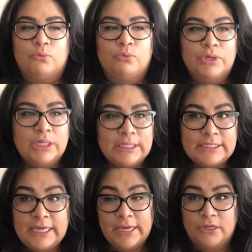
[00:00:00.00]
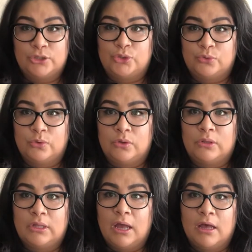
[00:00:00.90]
really take
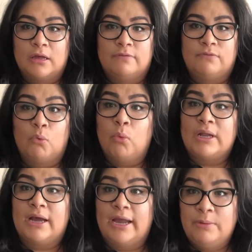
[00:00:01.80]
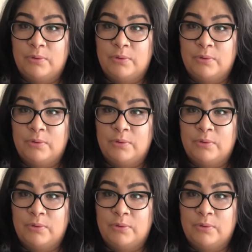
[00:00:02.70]
control of what I